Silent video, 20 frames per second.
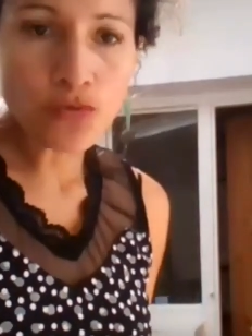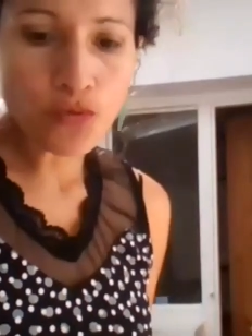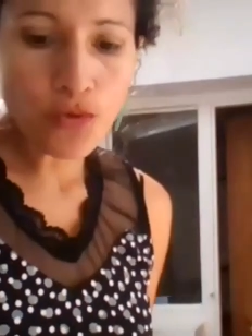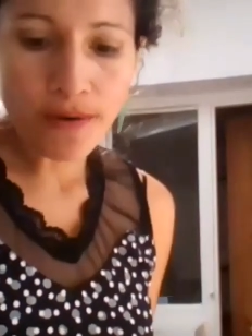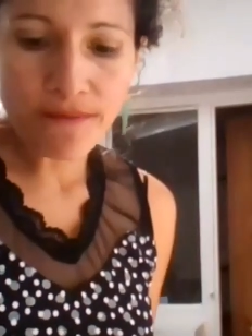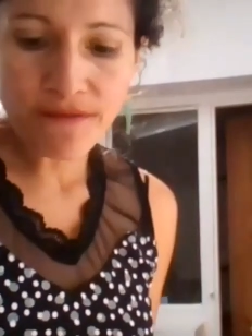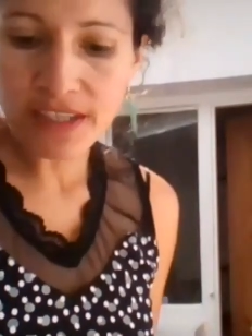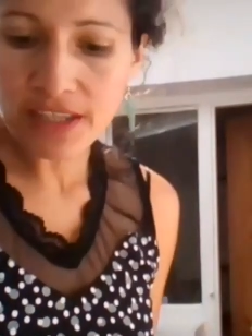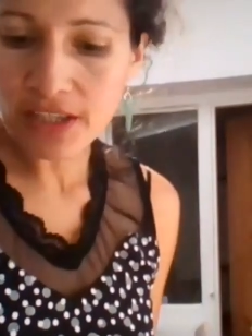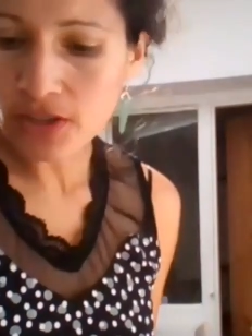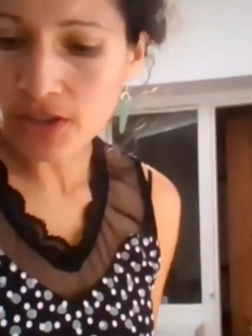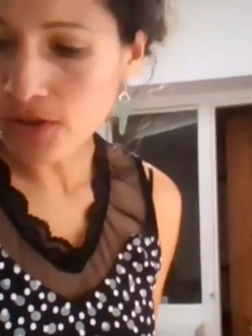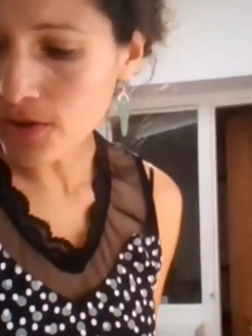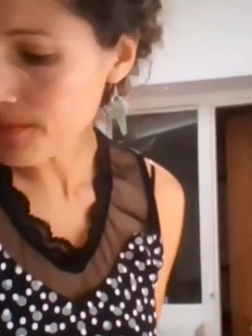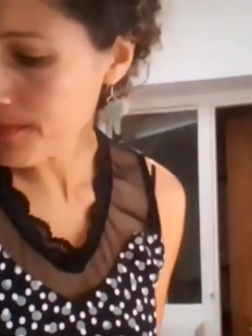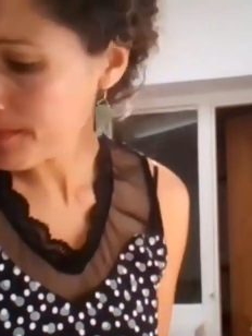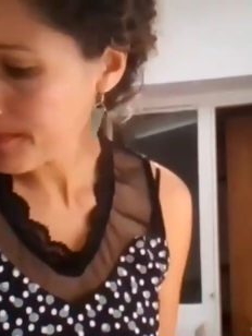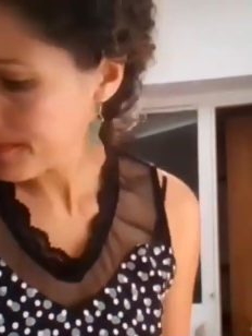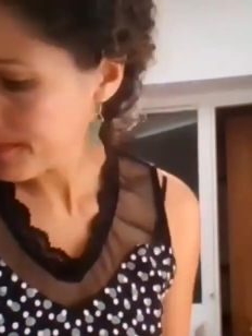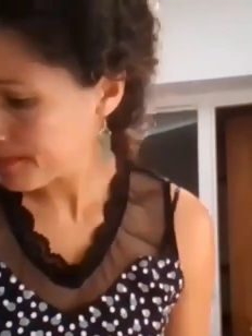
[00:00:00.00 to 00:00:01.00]
you a video
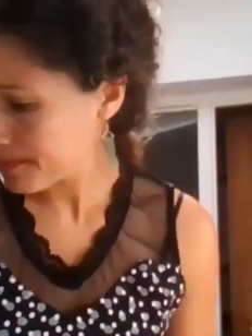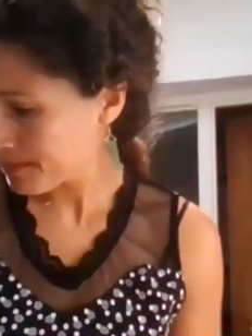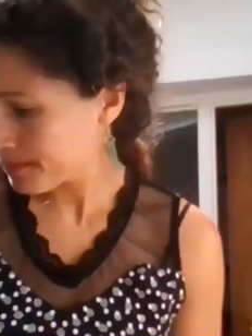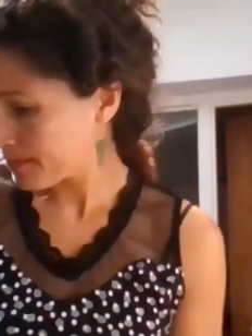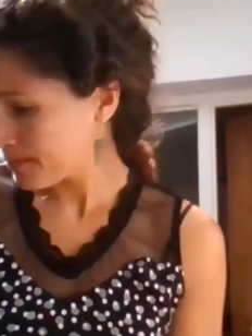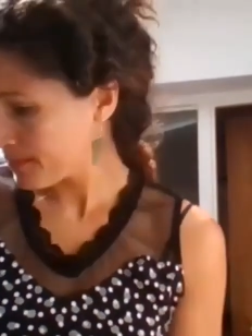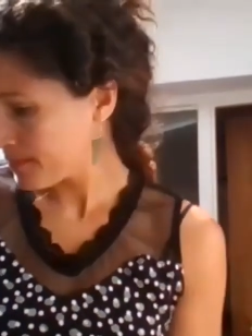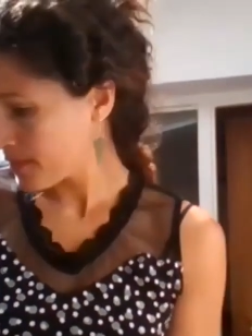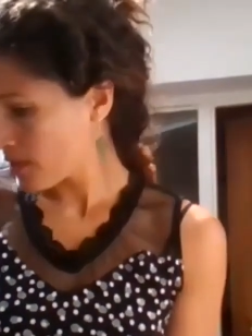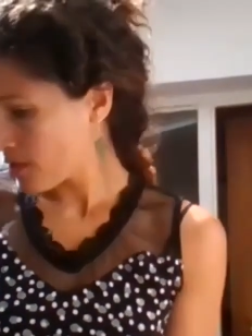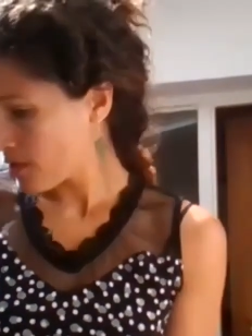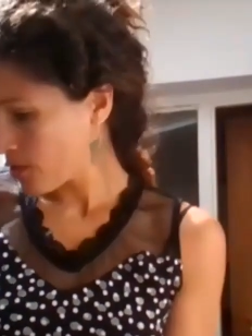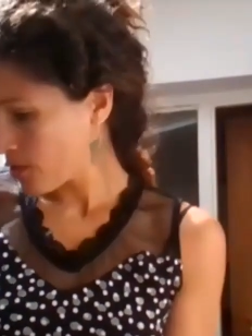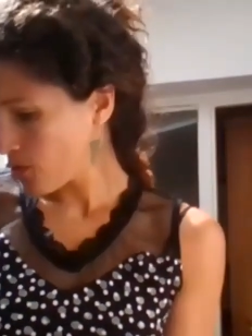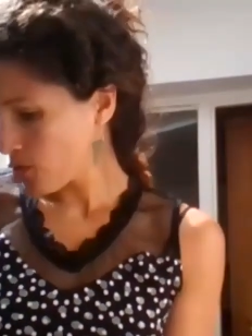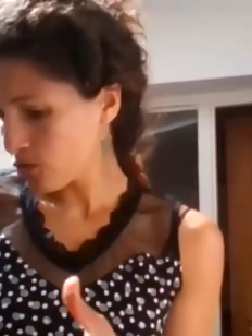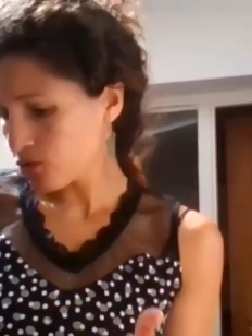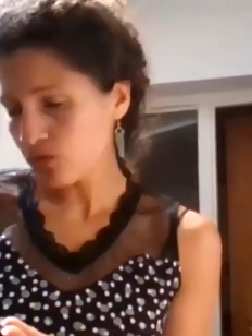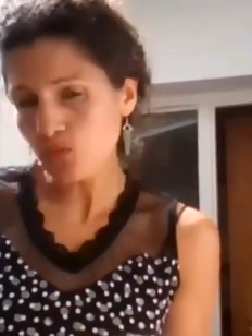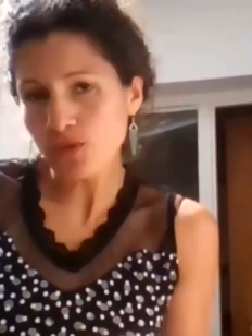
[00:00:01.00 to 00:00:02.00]

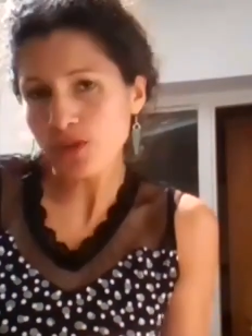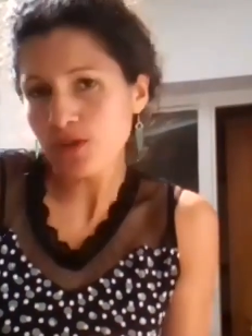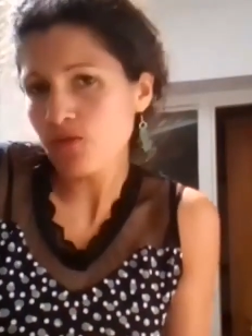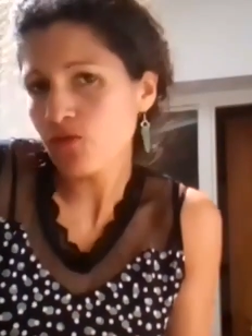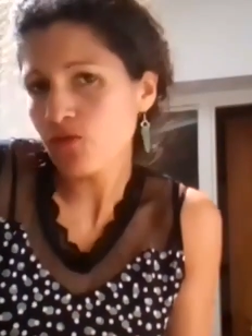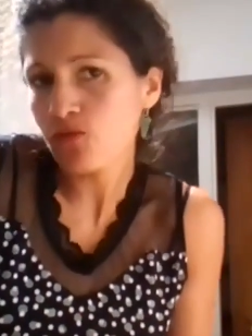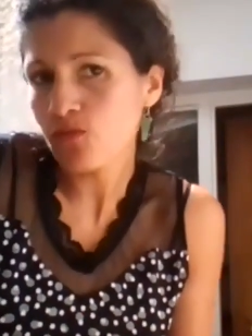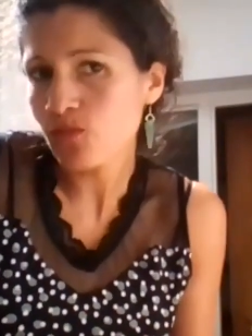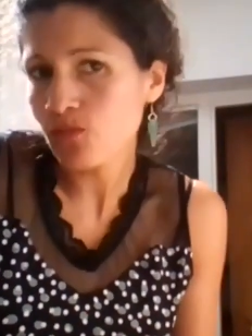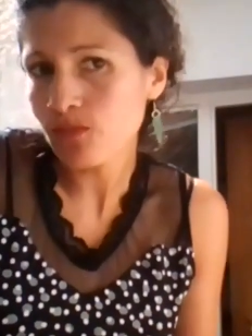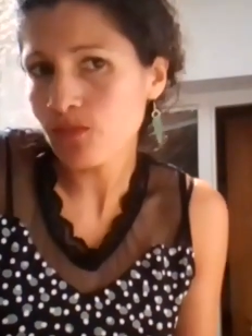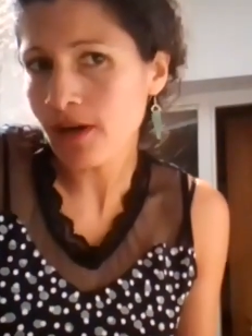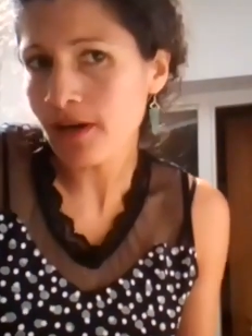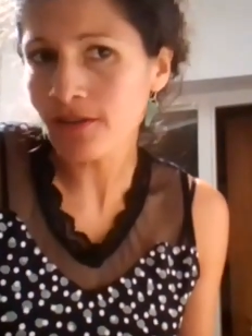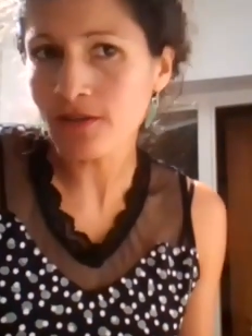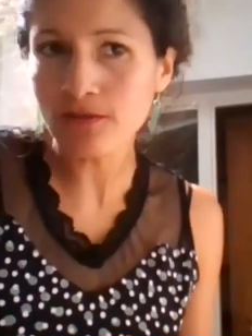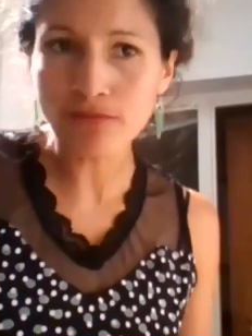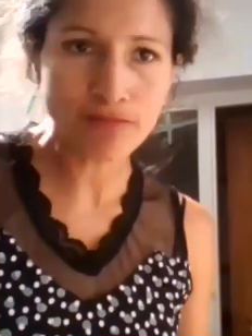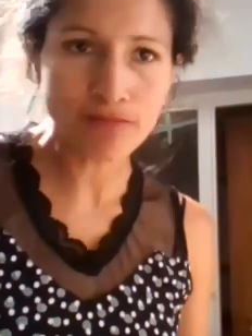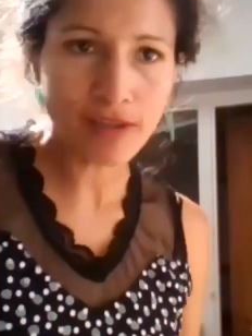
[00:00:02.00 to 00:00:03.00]
because
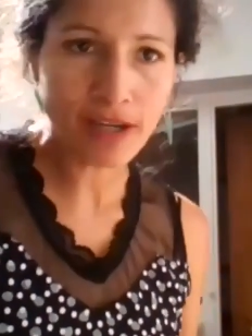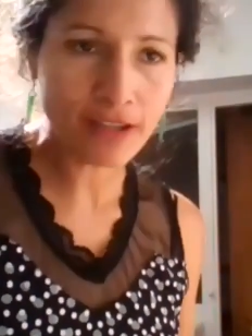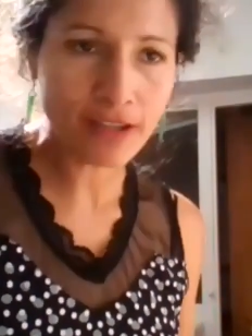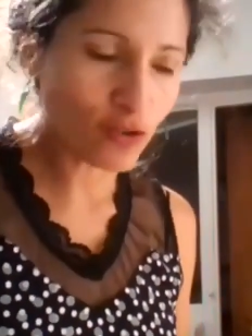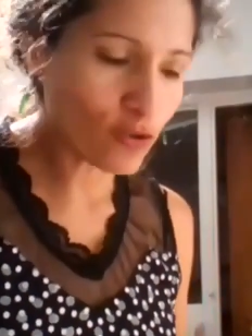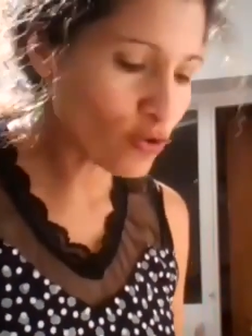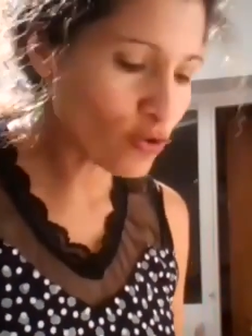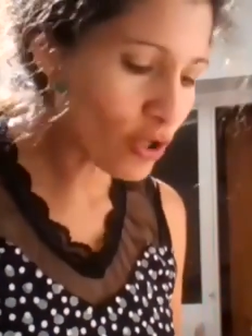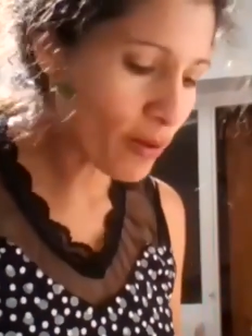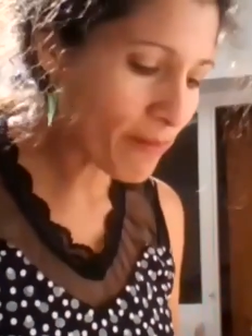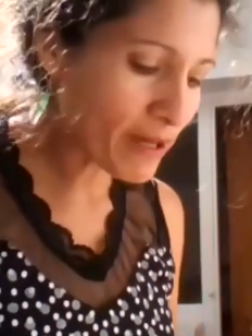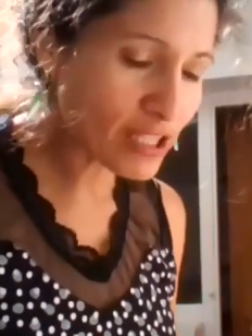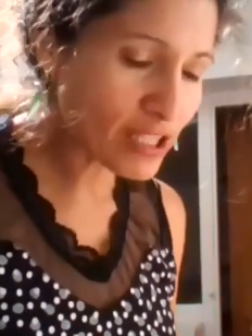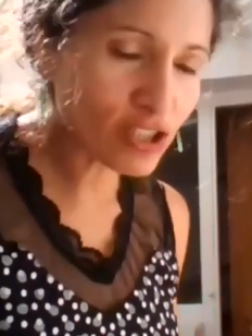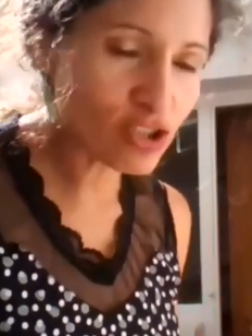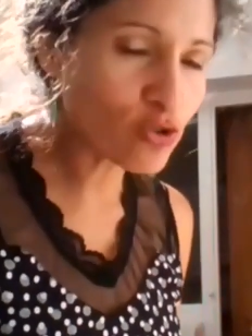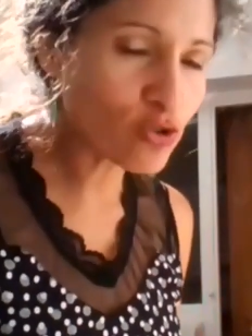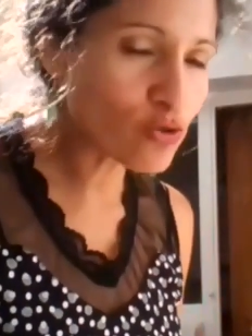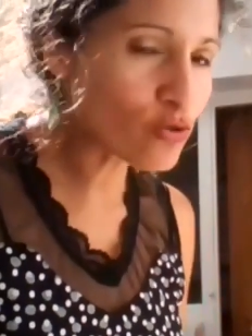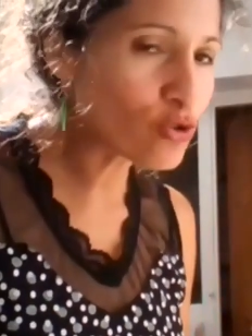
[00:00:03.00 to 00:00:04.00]
I'm not going to
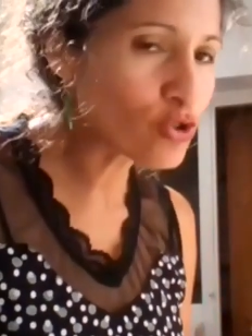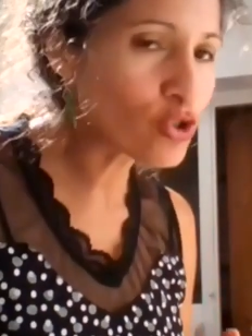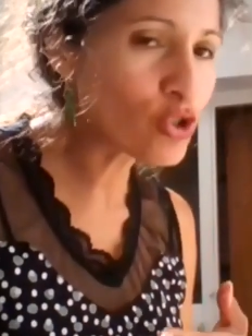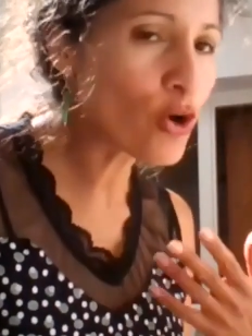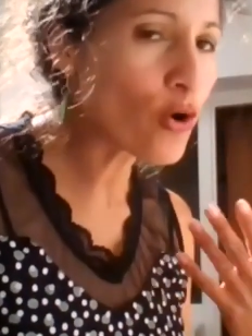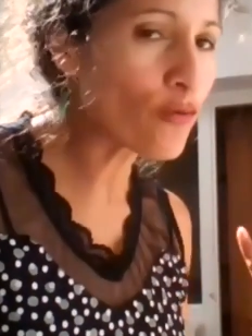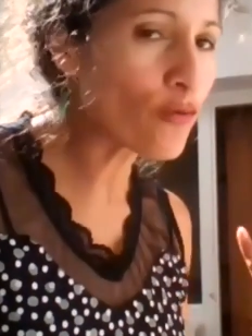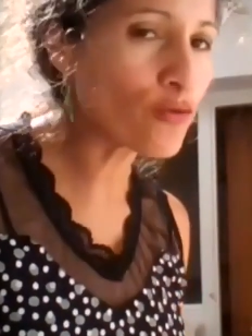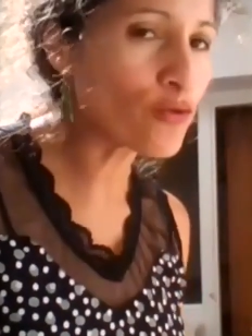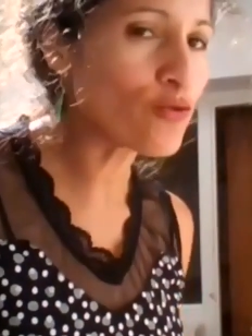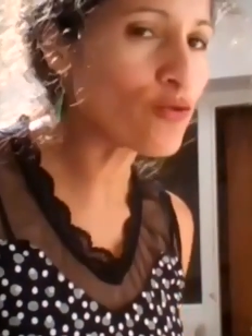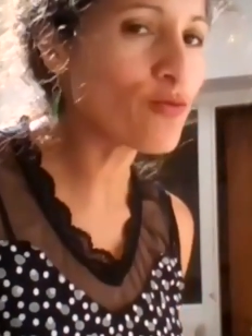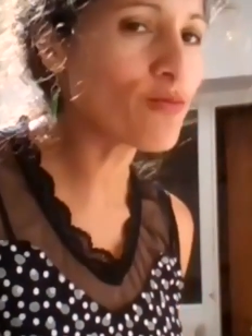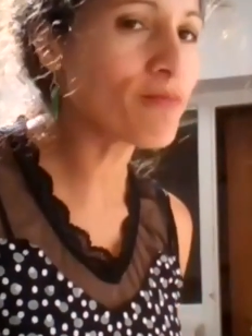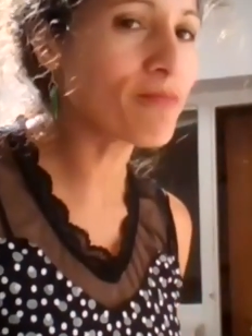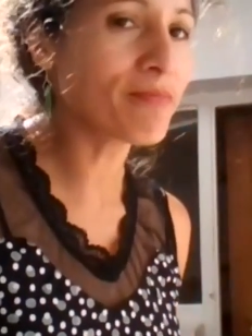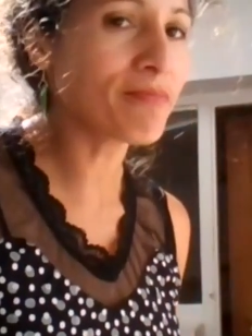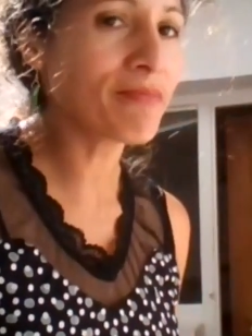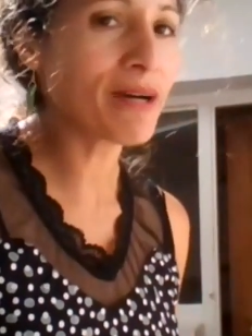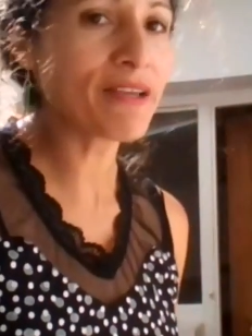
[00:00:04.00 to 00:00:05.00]
manage to show
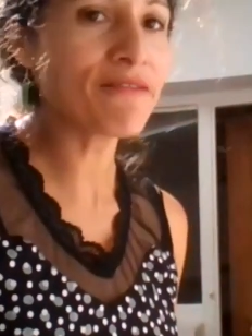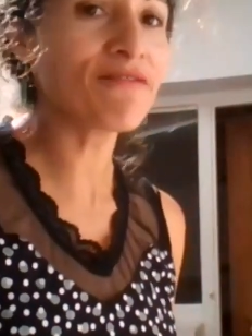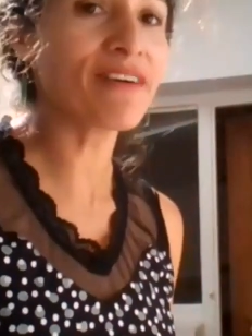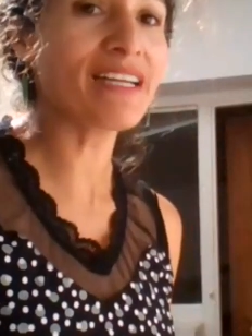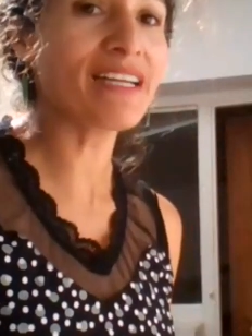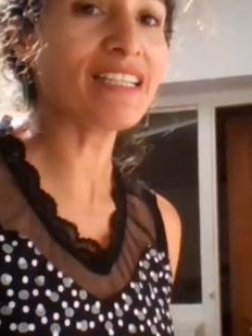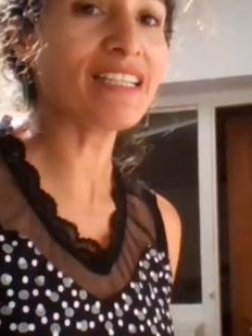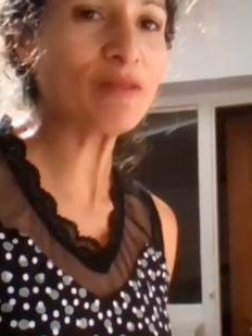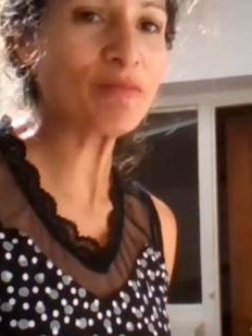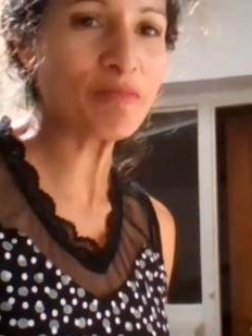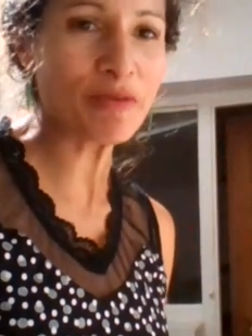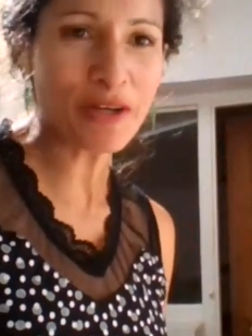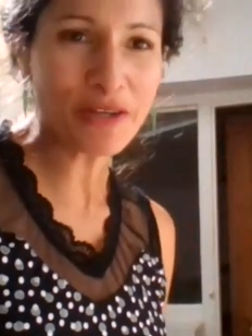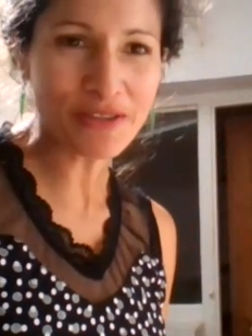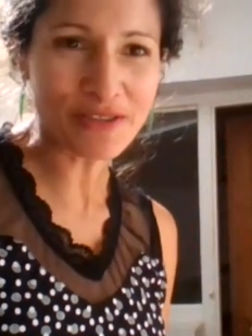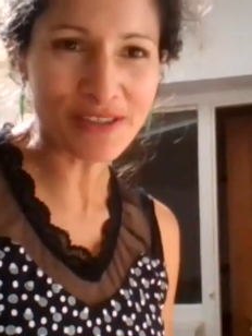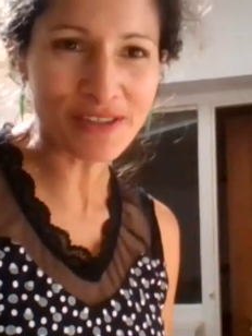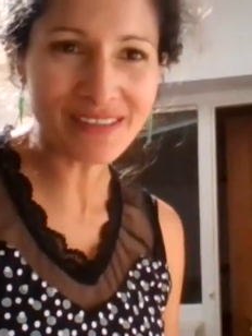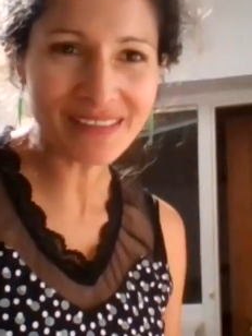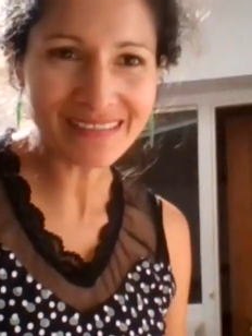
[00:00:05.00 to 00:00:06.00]
you my final
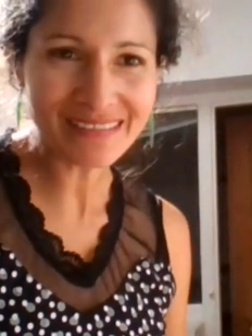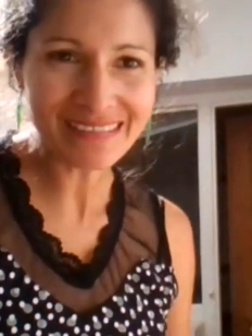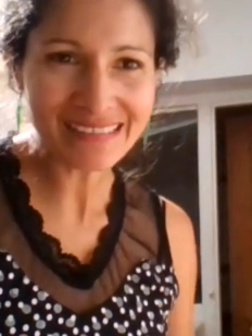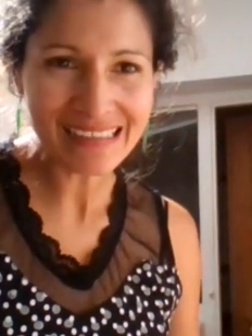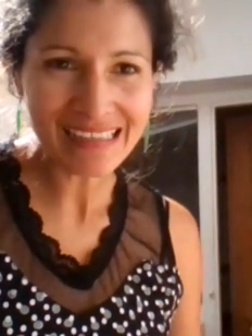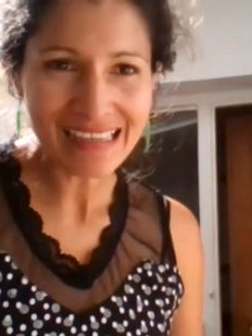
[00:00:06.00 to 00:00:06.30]
product.